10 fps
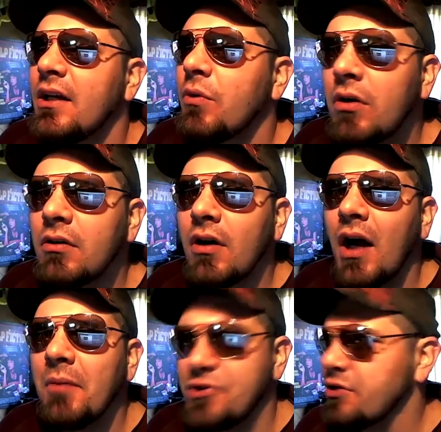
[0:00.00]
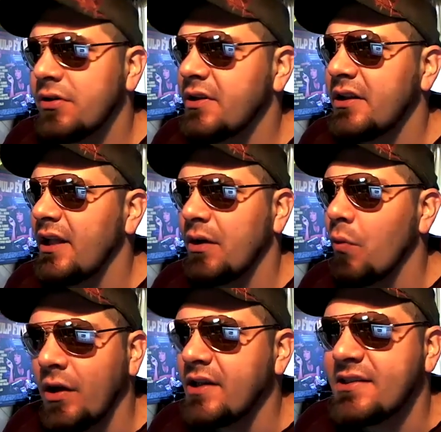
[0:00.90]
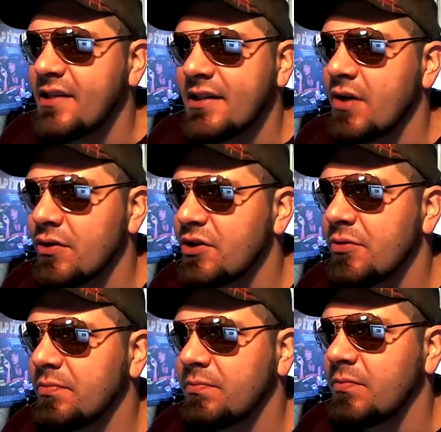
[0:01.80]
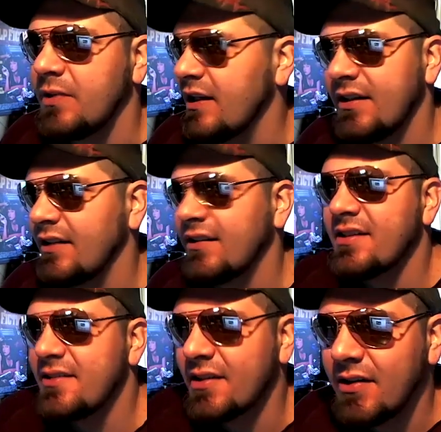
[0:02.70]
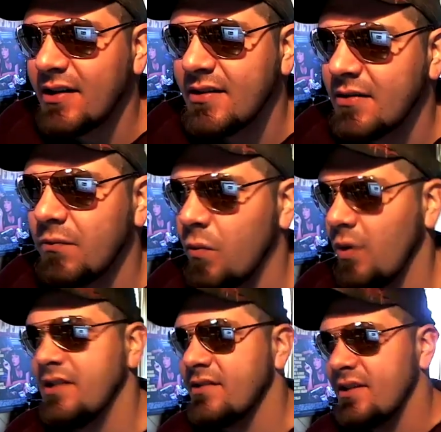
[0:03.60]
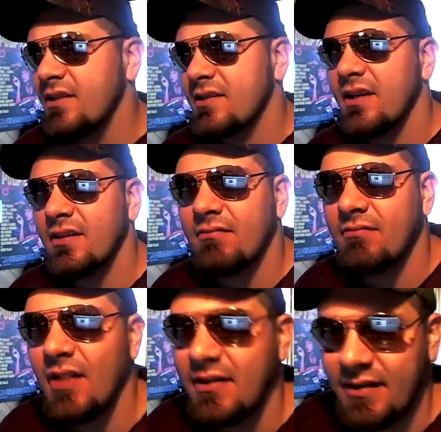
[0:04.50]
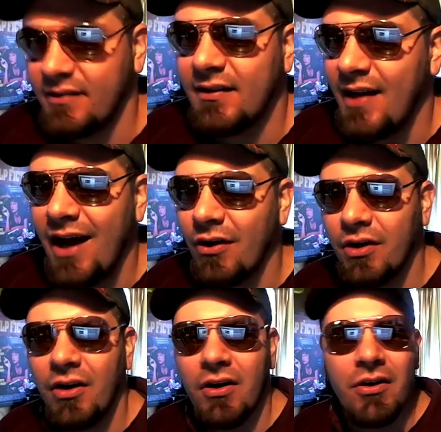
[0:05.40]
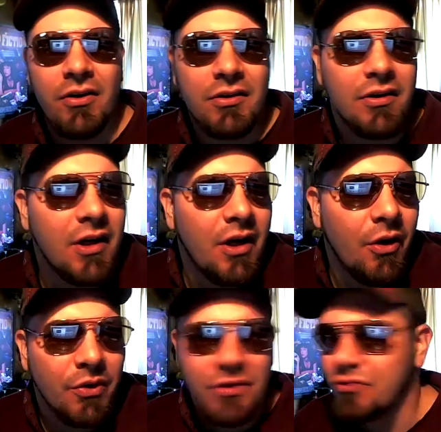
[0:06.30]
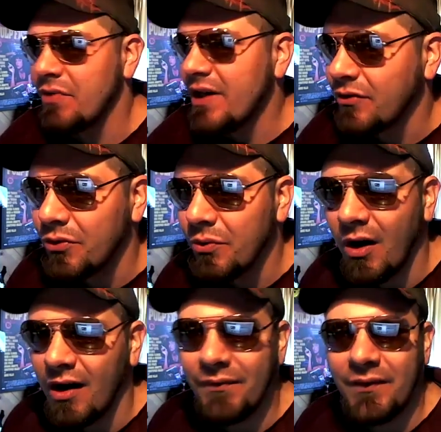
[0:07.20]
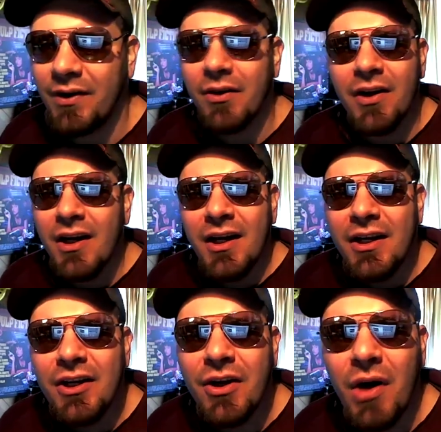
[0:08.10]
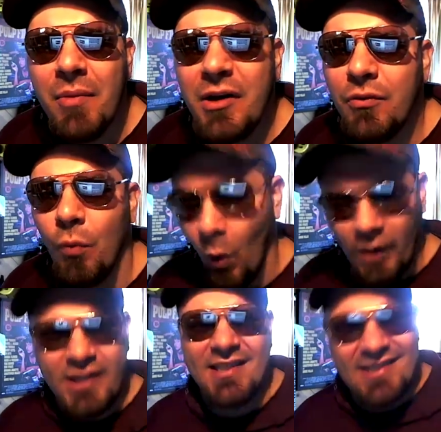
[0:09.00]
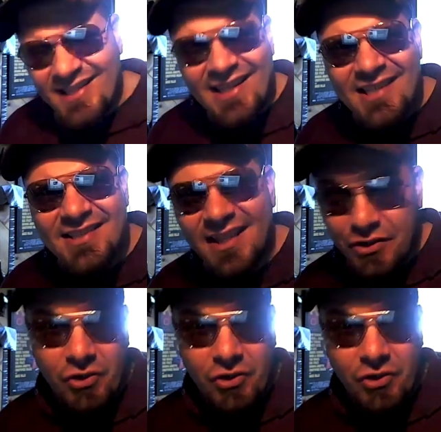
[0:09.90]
Well, I'm sure that like 1 in 6 also get addicted to cigarettes, and 1 in 6 get addicted to alcohol or drink too often. You know, I mean, 1 in 6 that